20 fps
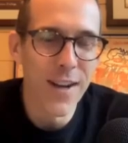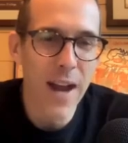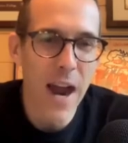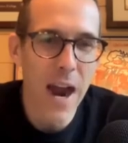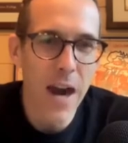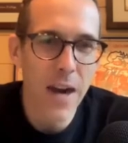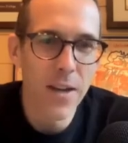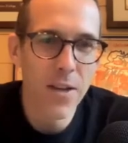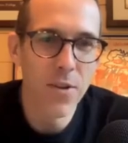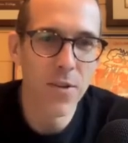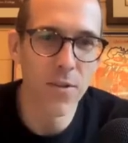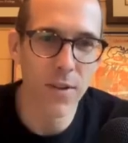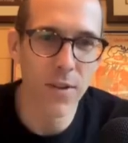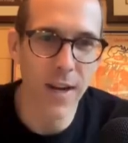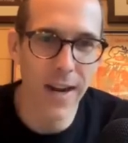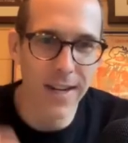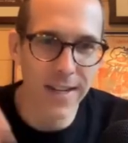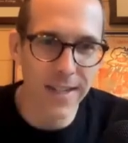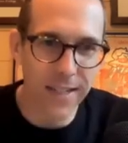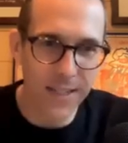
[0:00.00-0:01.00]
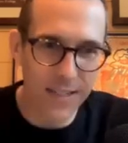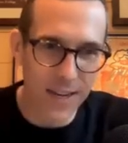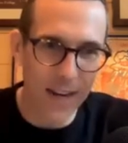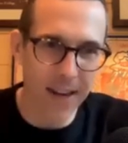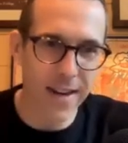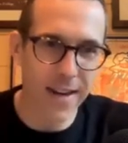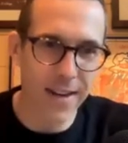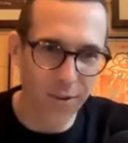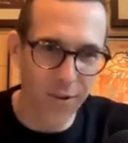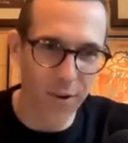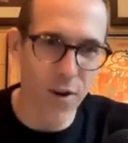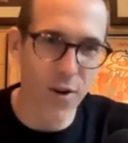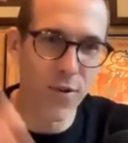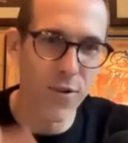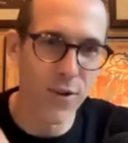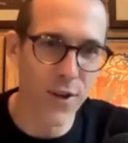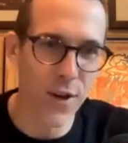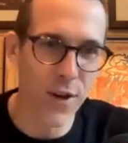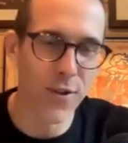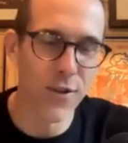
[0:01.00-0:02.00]
And how do you kind of stay in your
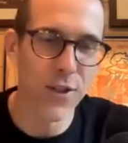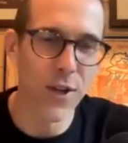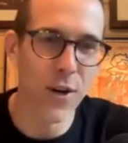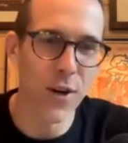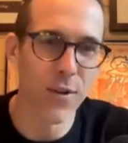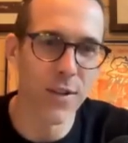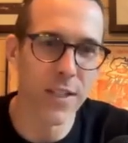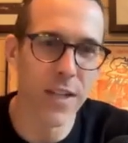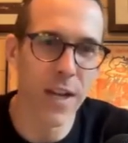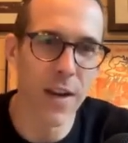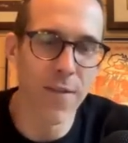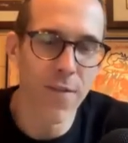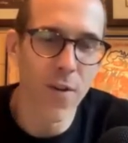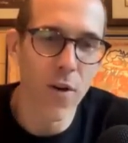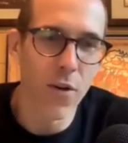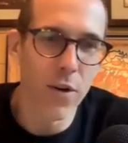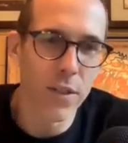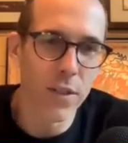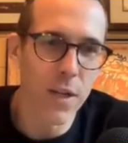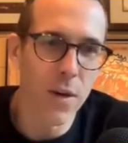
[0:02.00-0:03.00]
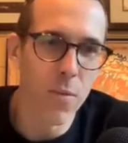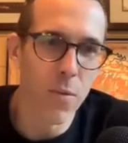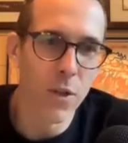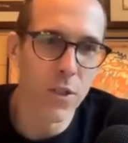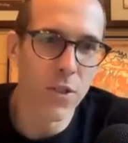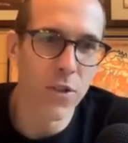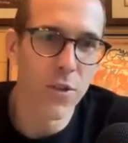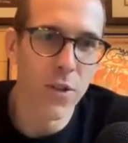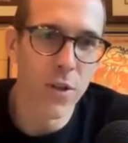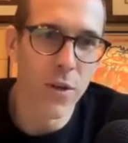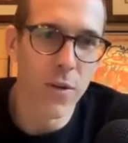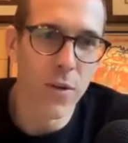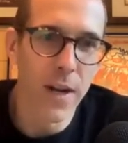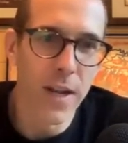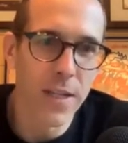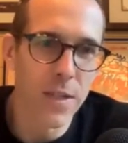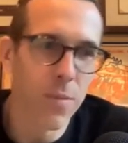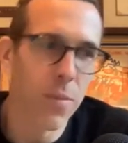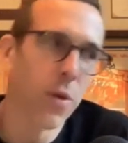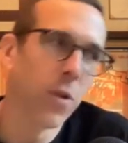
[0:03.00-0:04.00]
own dojo and stay focused on what you're doing
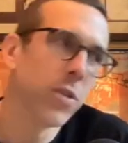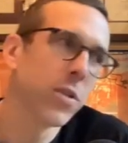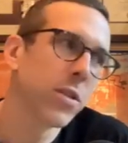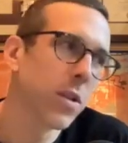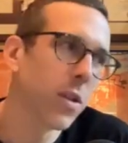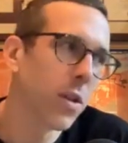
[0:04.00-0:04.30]
as opposed